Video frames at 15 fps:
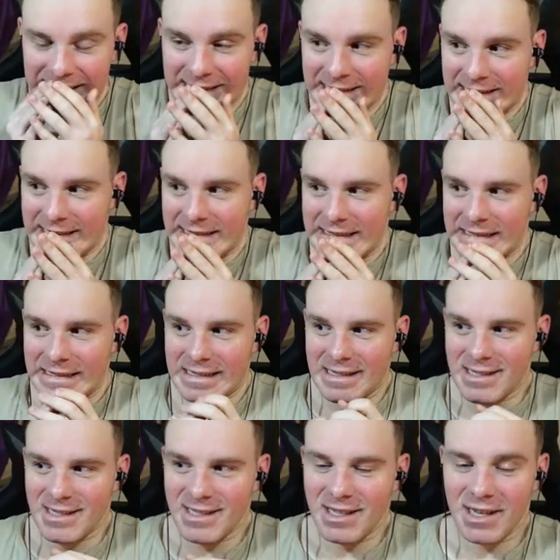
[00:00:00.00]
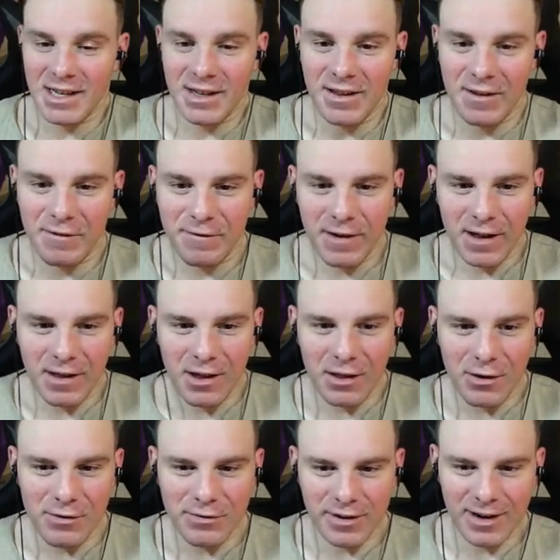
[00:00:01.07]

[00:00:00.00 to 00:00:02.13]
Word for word: Oh fell all over him.